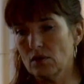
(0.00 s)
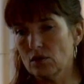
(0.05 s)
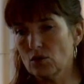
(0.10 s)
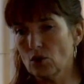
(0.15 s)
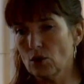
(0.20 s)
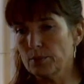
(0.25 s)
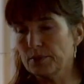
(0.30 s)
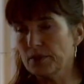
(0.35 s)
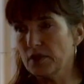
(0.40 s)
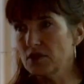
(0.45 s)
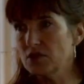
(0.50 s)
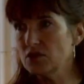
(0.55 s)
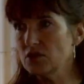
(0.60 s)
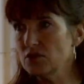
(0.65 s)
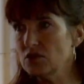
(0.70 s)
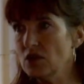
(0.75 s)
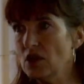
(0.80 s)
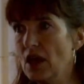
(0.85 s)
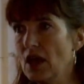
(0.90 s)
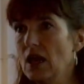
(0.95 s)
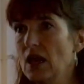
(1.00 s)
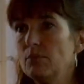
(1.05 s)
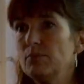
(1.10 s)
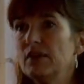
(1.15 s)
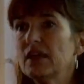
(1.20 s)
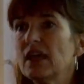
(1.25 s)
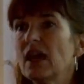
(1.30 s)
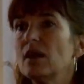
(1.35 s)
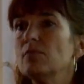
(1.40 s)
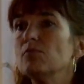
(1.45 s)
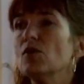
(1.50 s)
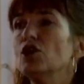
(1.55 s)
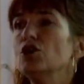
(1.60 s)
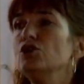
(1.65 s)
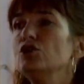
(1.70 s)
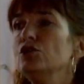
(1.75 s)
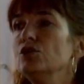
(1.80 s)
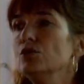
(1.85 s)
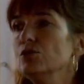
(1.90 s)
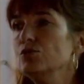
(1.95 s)
corporations became a
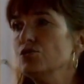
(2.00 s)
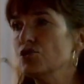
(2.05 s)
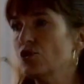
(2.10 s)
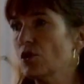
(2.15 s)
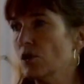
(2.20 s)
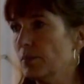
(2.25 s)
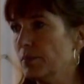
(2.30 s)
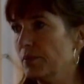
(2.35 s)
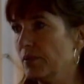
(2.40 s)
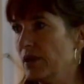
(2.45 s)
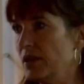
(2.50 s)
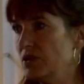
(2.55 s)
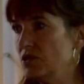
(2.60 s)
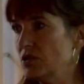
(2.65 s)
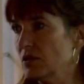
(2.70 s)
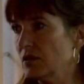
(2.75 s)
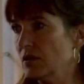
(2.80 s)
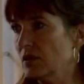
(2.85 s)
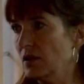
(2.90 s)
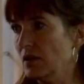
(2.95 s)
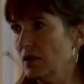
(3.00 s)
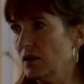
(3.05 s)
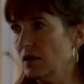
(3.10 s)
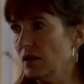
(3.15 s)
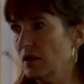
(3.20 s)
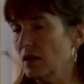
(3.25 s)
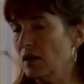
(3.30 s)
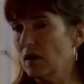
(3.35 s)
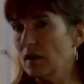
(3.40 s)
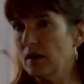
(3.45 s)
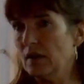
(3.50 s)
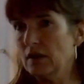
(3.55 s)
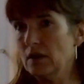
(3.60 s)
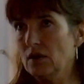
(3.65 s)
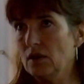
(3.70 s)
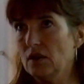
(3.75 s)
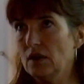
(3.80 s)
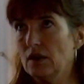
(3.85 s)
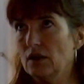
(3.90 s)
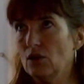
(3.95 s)
huge corporation
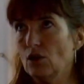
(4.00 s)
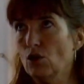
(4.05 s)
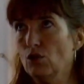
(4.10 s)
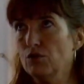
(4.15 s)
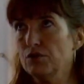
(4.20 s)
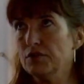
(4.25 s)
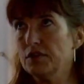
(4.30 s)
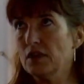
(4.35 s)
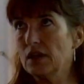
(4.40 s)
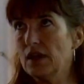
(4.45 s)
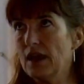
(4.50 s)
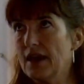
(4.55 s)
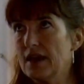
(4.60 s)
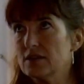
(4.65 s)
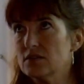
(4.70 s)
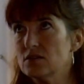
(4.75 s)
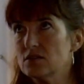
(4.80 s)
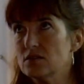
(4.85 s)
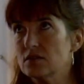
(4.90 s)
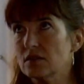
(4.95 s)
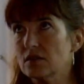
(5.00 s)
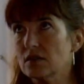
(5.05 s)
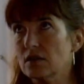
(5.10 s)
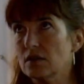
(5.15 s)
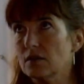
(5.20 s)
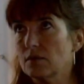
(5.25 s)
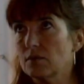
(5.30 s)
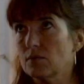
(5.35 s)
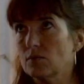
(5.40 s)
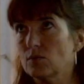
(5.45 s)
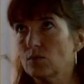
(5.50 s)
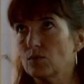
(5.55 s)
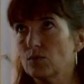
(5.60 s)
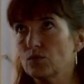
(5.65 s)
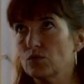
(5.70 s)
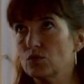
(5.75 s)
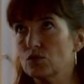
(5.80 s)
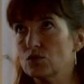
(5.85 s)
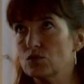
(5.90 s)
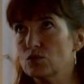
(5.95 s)
over the last
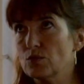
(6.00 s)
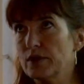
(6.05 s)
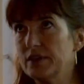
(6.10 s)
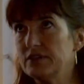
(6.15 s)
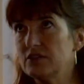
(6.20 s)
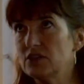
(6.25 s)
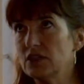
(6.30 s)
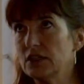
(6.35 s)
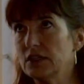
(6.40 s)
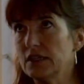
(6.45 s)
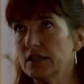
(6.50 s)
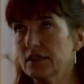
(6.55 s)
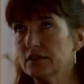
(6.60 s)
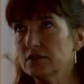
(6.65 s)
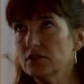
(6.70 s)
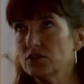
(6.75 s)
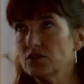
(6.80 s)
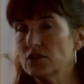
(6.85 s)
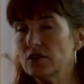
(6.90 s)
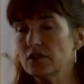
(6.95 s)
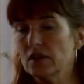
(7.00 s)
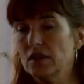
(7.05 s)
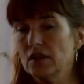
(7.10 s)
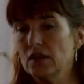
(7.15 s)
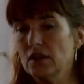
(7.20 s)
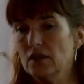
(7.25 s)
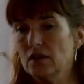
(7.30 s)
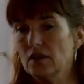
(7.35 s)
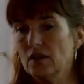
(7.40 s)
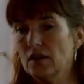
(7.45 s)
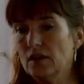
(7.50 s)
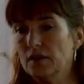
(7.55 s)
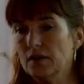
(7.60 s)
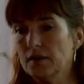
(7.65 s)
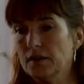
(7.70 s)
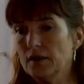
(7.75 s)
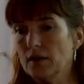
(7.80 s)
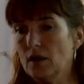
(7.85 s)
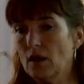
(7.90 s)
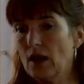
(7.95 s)
20 years.
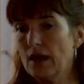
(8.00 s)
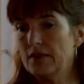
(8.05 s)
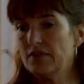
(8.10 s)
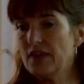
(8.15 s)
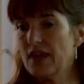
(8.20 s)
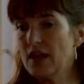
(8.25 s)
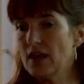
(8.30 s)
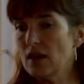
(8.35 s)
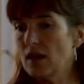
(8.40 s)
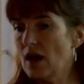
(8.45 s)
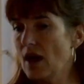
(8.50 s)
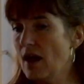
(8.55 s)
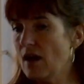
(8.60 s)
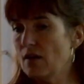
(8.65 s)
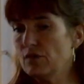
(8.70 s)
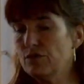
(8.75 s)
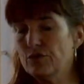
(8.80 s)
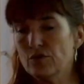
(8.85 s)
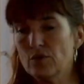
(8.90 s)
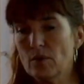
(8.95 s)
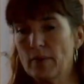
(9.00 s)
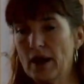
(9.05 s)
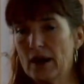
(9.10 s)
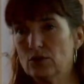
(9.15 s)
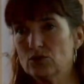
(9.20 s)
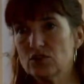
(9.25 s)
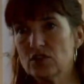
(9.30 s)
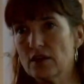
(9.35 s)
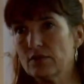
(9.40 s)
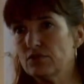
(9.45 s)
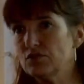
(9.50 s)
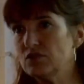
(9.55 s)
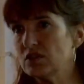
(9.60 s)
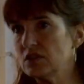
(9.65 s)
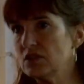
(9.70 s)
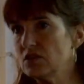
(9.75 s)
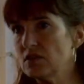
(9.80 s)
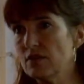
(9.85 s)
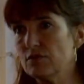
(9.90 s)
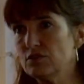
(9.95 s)
And they have about
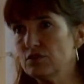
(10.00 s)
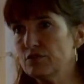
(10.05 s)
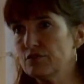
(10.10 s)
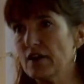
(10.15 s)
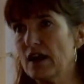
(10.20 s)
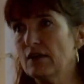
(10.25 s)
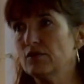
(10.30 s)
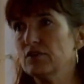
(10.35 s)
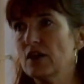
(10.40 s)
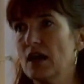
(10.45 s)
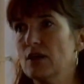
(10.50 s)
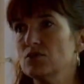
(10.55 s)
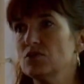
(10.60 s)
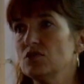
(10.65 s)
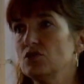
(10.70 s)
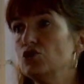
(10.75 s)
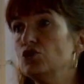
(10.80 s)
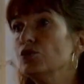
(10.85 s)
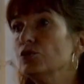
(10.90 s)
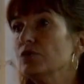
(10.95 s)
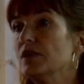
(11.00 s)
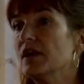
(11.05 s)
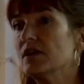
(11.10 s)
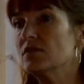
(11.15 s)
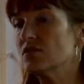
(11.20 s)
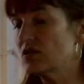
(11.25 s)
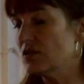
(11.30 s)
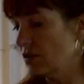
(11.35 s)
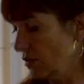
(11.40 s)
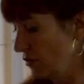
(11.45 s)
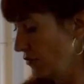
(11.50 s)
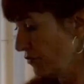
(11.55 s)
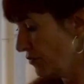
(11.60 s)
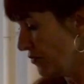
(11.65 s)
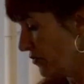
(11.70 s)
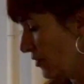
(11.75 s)
75,000 units of